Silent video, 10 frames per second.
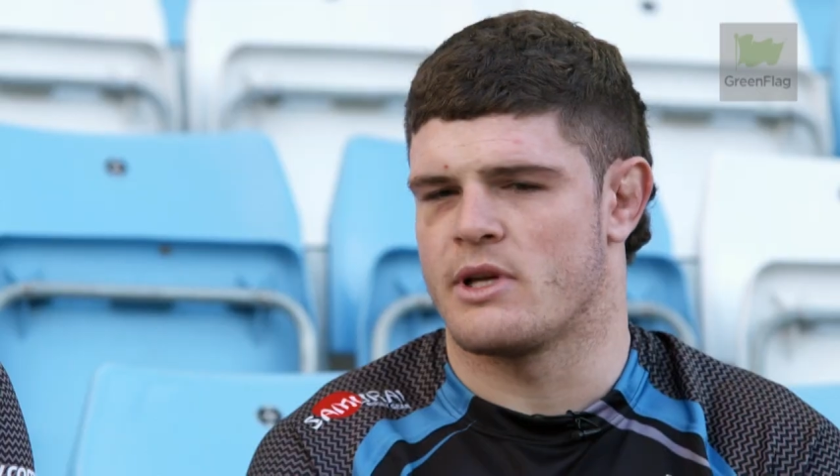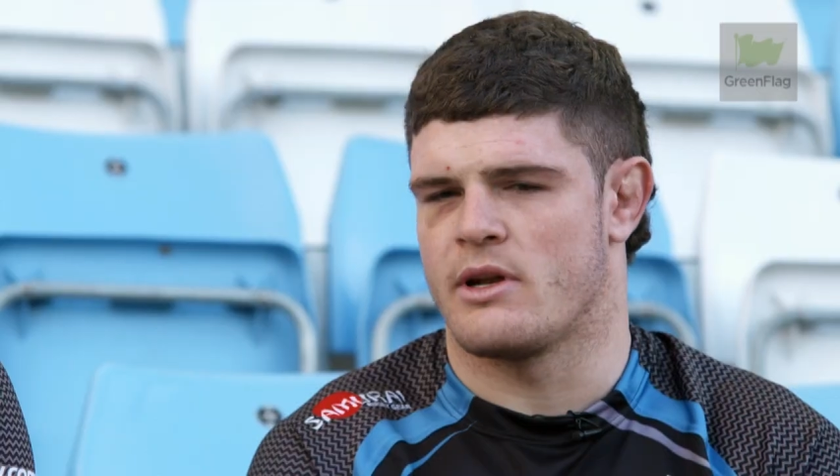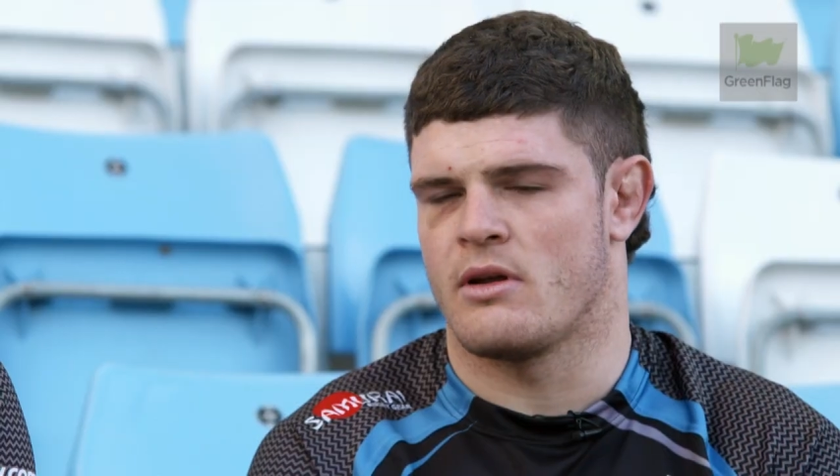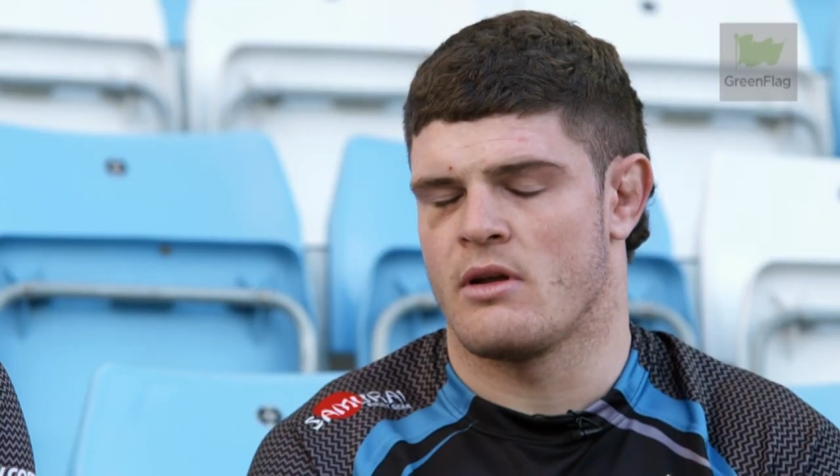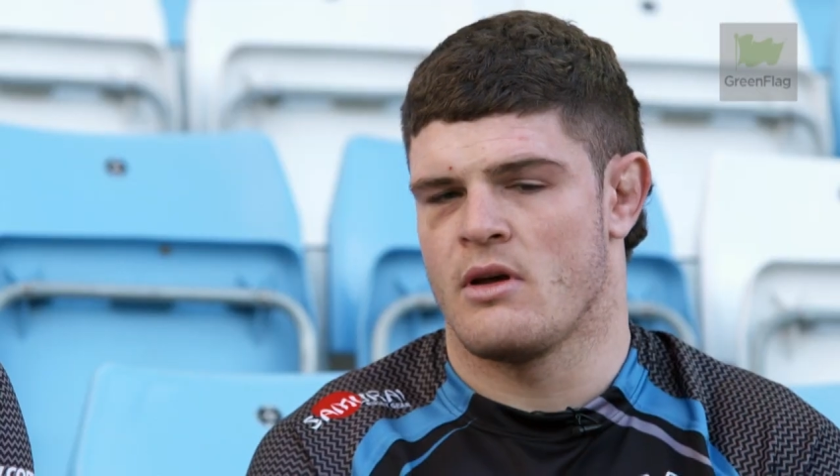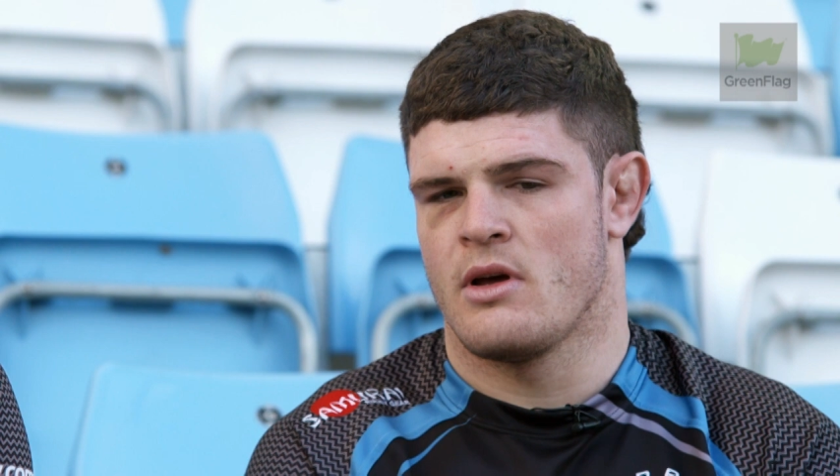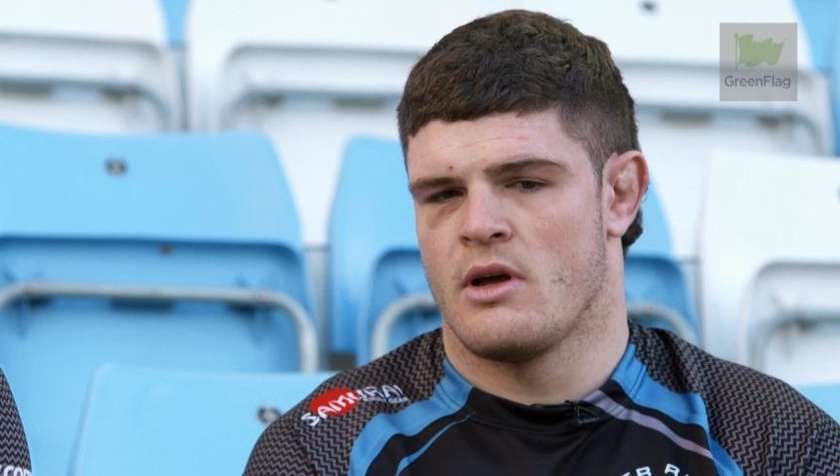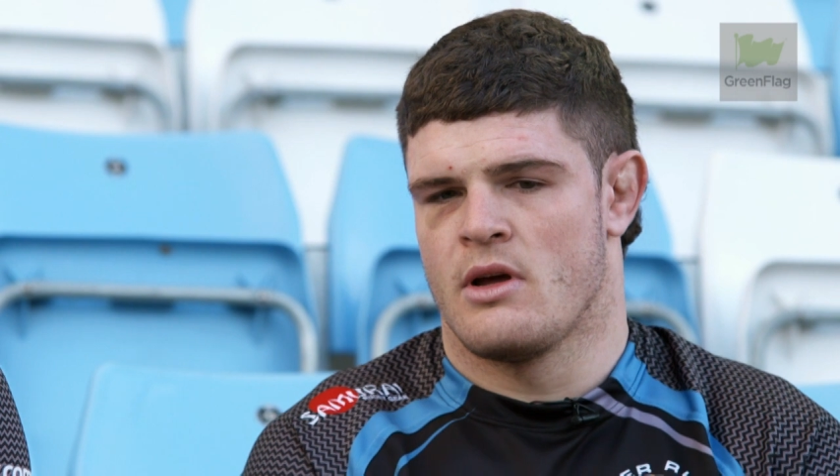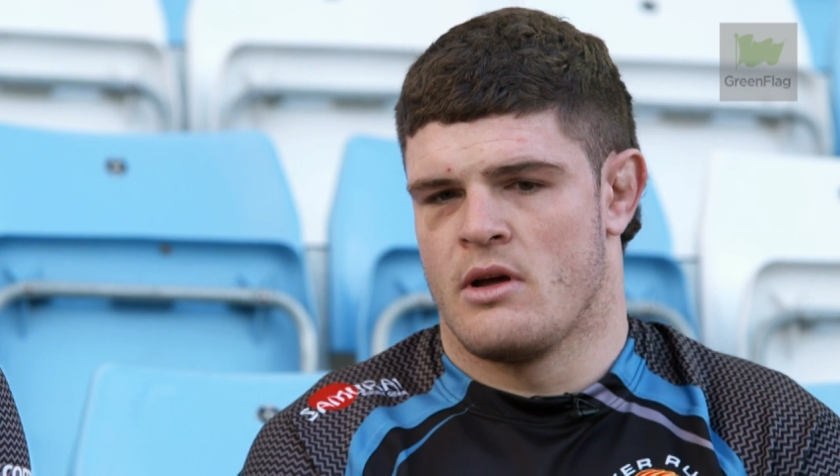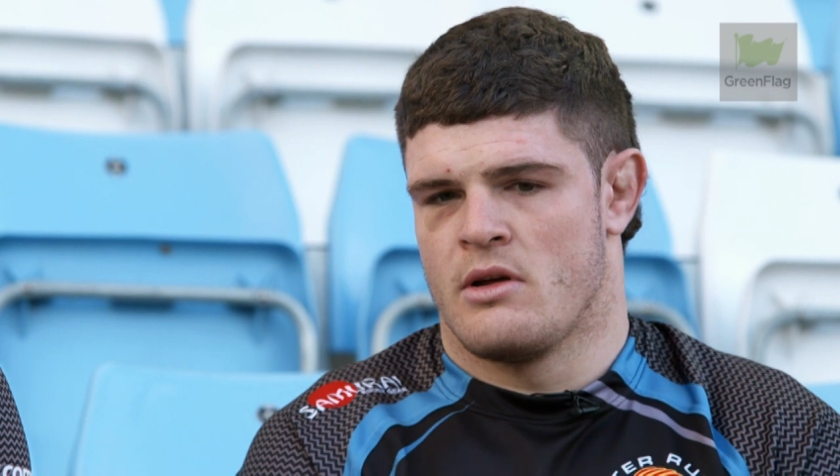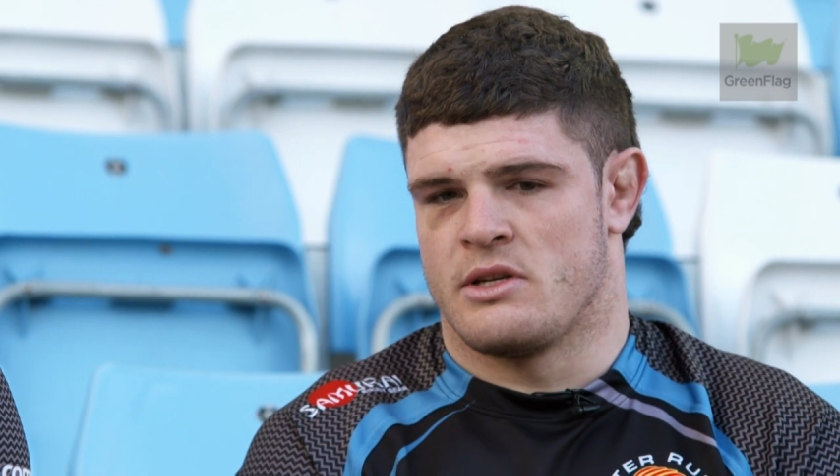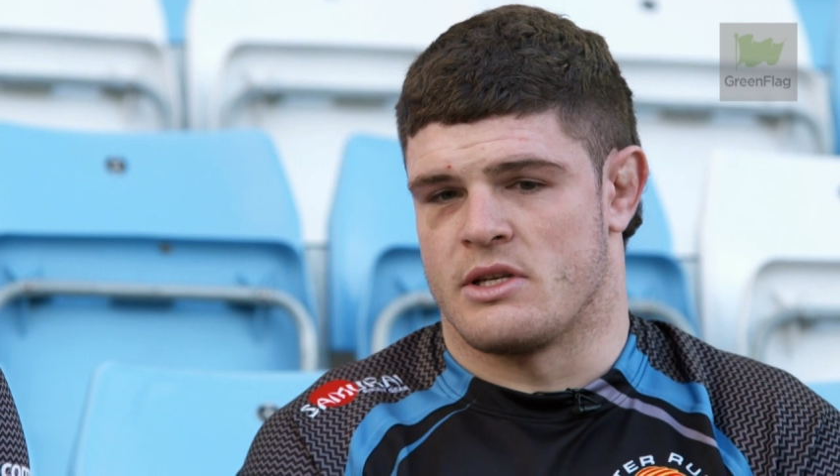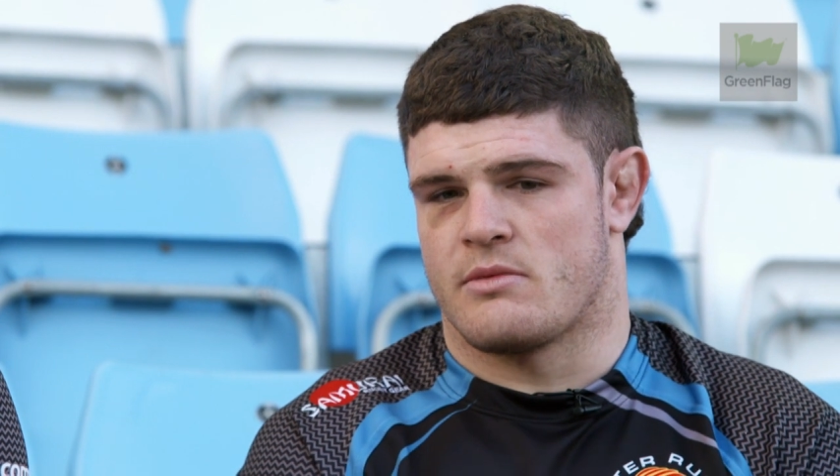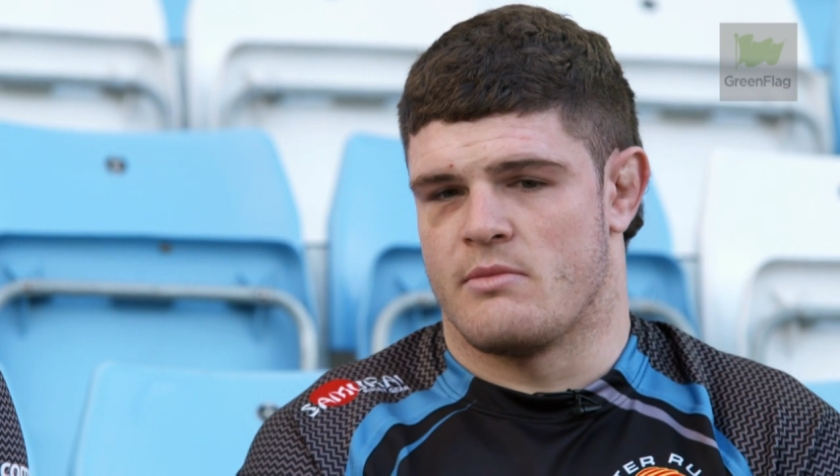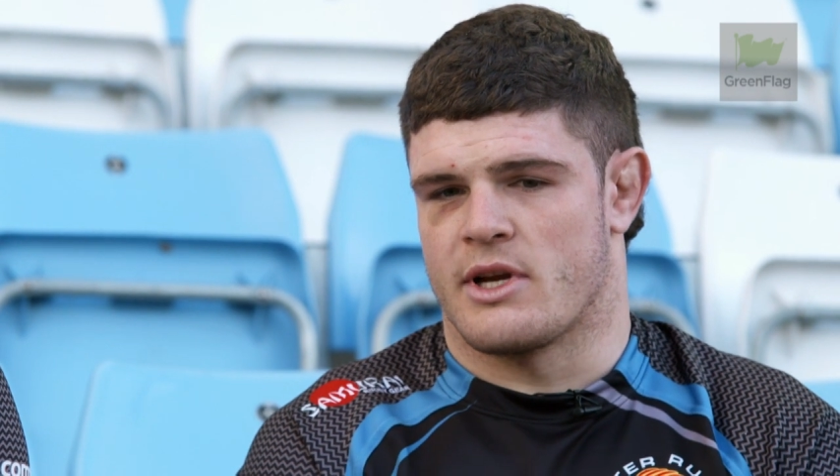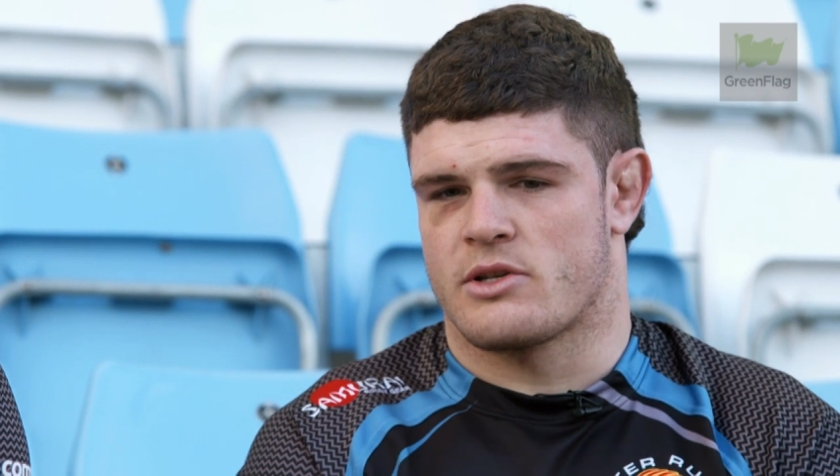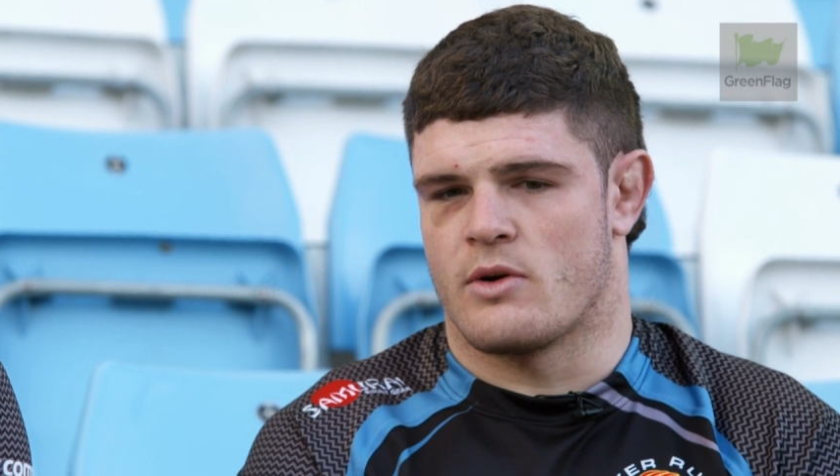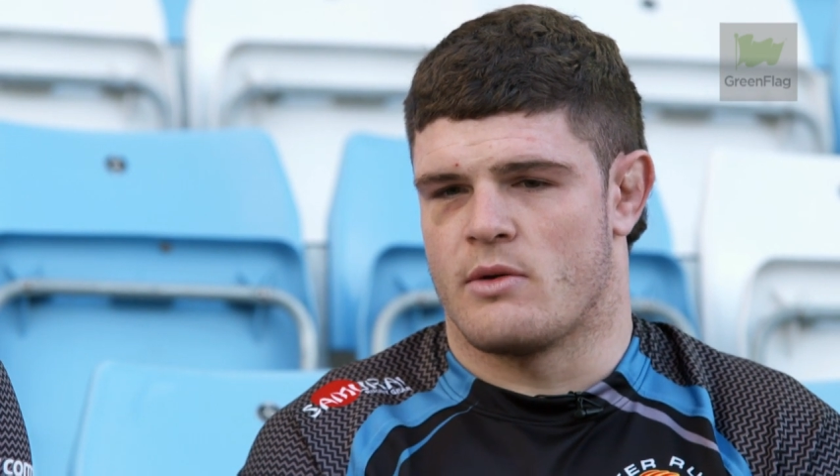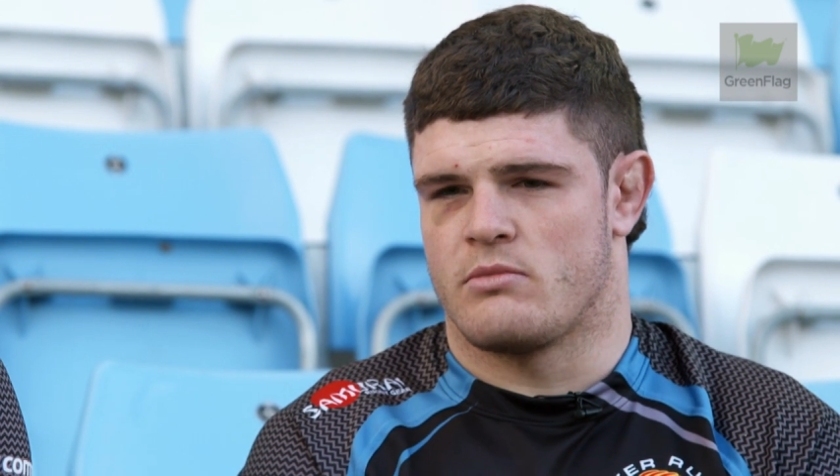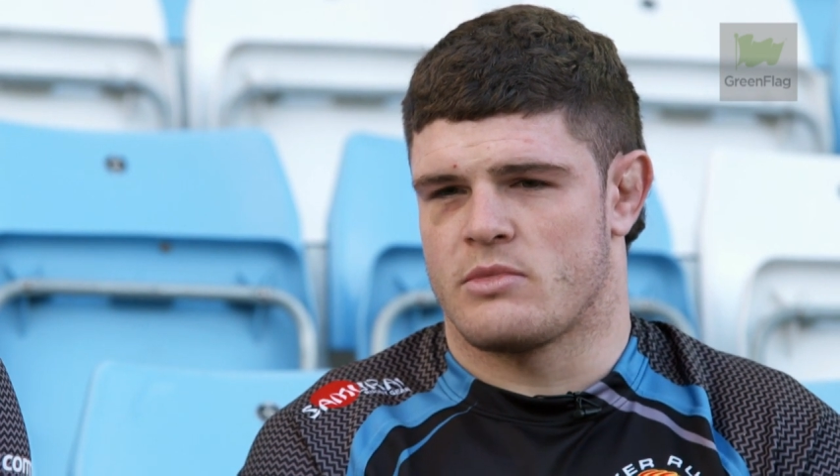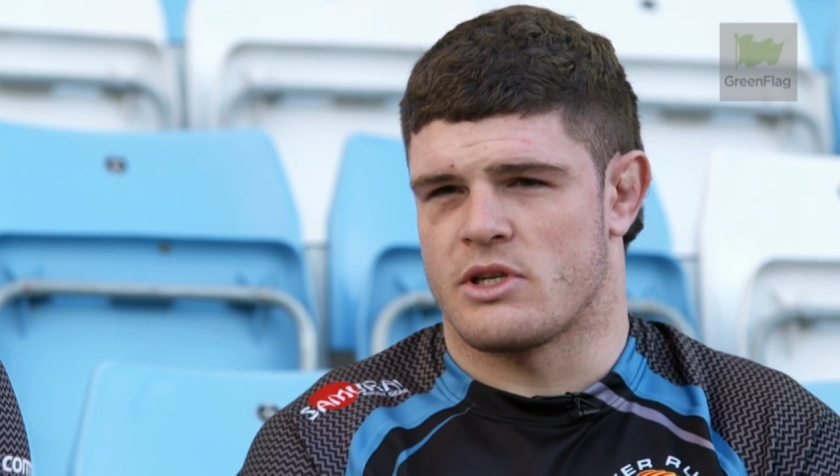and just make sure I'm